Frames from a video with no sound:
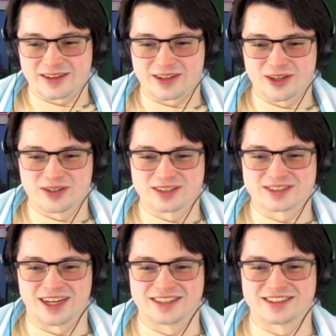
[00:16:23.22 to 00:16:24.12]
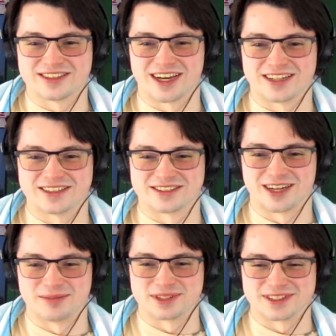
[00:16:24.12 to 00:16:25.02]
There is 1990s
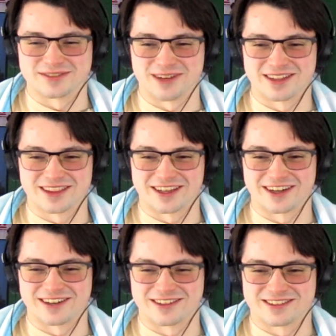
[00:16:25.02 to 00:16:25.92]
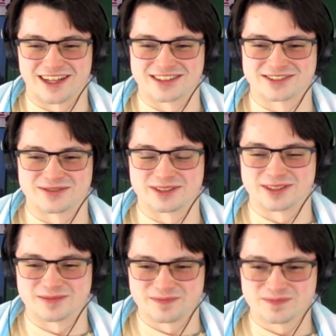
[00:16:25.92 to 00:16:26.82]
dubbing right there. That
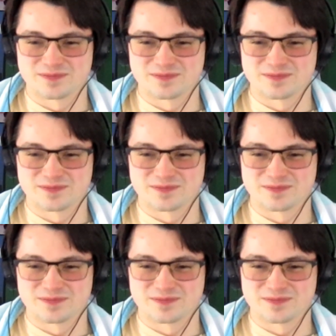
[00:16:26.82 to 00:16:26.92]
scream.